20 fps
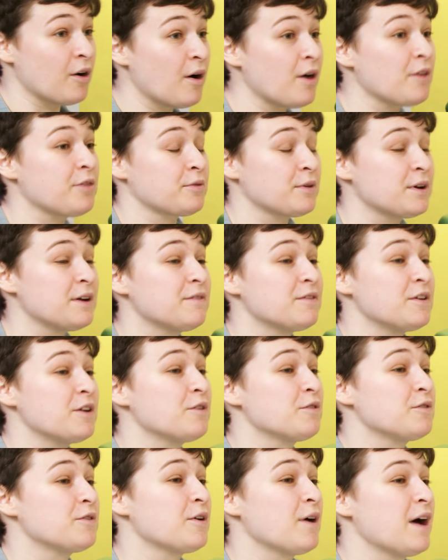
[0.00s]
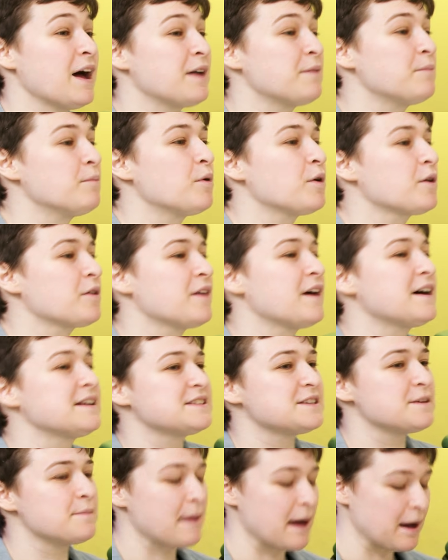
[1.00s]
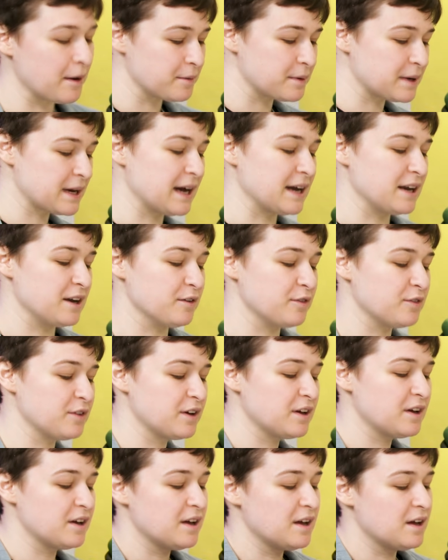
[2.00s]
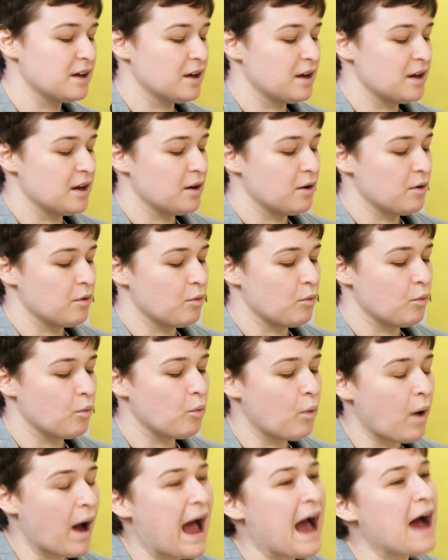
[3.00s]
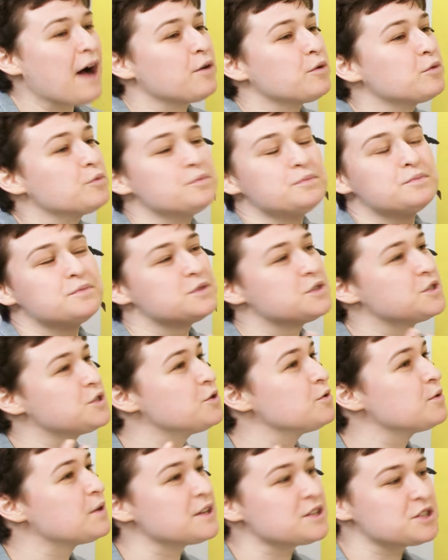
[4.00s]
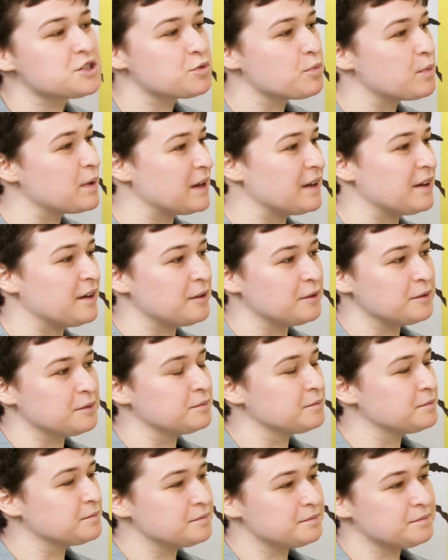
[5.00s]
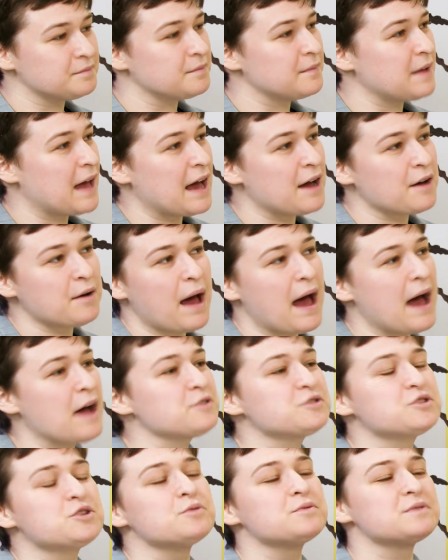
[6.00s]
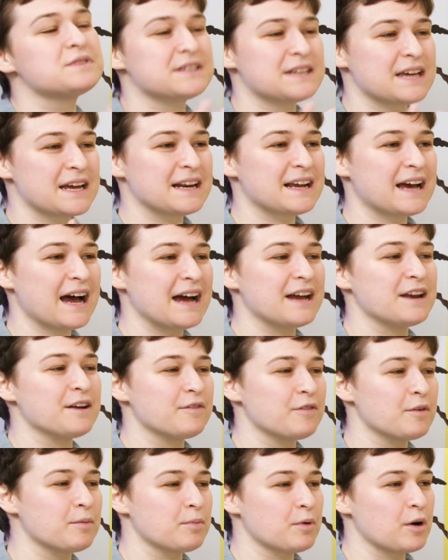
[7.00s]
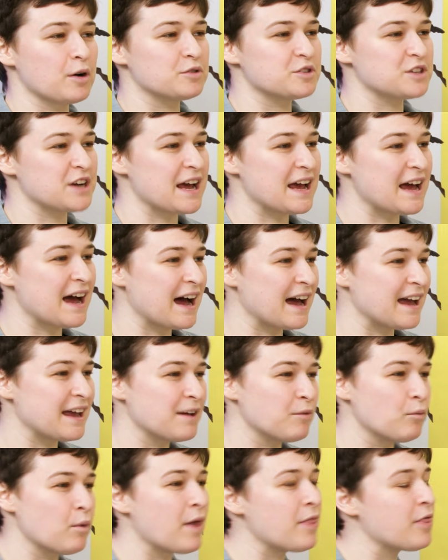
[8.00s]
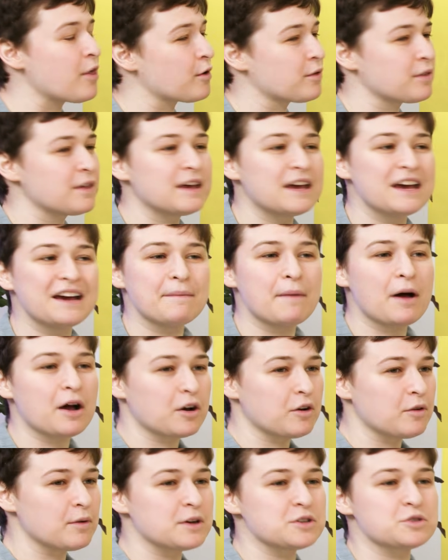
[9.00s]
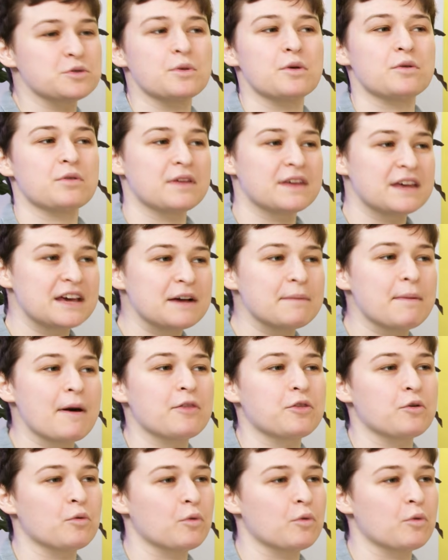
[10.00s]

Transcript: all three of you, if you had more thoughts about kind of how students will how students can kind of approach AI when they're thinking about careers, when they're thinking about the